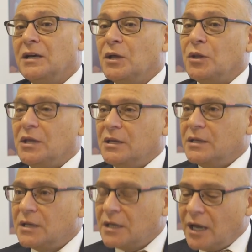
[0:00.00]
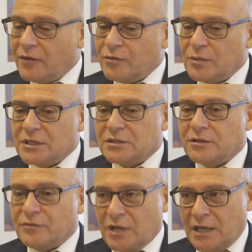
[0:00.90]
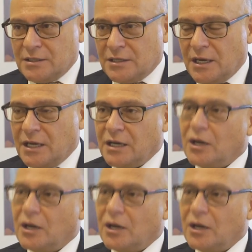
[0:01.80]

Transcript: The government of Tanzania